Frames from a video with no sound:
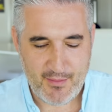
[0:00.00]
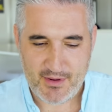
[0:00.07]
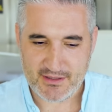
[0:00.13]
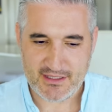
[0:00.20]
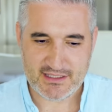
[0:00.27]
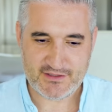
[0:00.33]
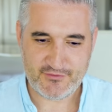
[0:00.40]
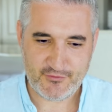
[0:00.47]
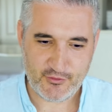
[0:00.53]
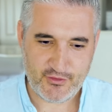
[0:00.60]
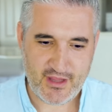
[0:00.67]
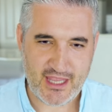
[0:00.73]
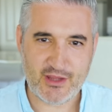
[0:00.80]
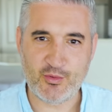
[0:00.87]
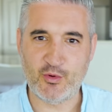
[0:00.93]
I mean, this Food
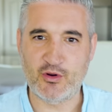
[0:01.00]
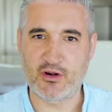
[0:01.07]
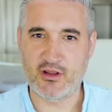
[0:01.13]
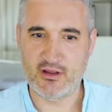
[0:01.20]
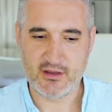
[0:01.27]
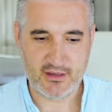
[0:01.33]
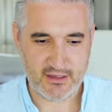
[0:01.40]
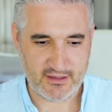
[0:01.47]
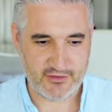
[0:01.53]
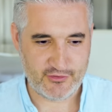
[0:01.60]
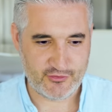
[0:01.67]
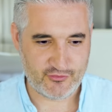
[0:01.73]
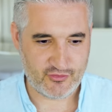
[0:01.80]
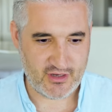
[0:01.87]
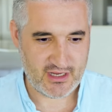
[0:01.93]
Network
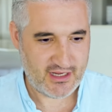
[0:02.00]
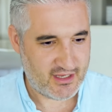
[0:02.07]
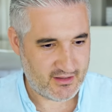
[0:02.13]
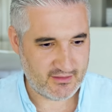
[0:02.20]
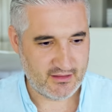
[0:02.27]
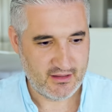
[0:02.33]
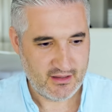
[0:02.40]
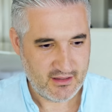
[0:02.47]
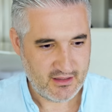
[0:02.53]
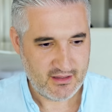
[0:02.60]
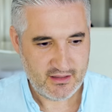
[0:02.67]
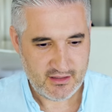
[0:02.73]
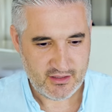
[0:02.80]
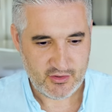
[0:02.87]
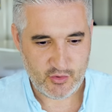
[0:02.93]
is really
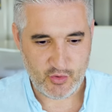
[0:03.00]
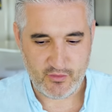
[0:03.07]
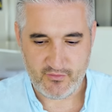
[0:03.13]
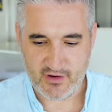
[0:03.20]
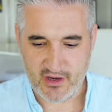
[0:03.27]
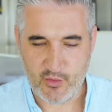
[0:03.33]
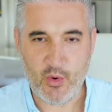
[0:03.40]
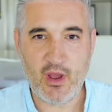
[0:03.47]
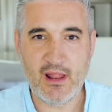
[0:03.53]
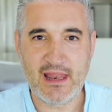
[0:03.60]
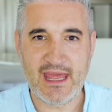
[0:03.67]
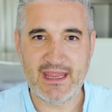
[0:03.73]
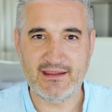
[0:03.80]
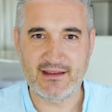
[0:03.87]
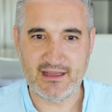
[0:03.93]
doing very well
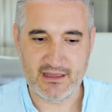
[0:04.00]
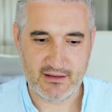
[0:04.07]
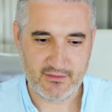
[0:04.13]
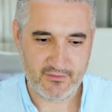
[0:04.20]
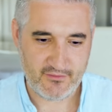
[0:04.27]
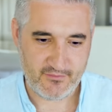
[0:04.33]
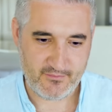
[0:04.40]
lately.